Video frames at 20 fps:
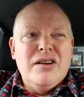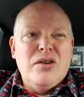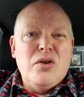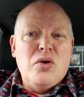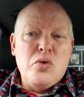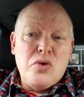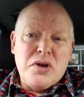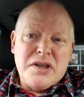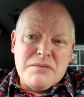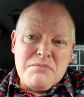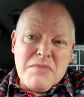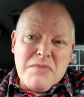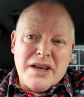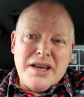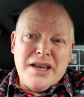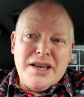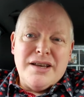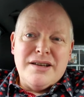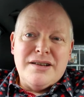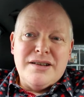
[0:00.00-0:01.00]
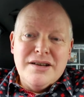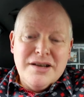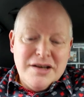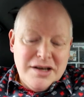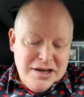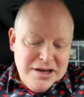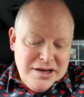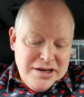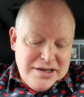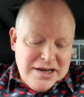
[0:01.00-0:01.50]
automated,
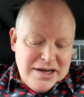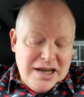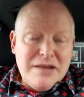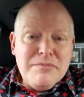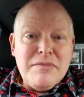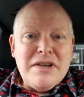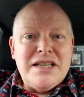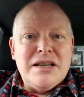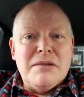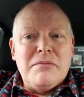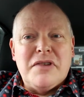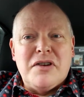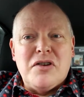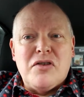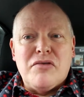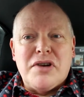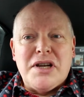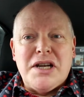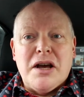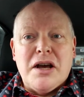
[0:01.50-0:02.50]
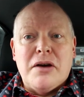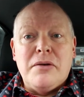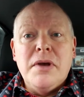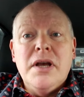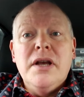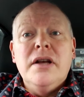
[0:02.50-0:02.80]
telling me something I already know.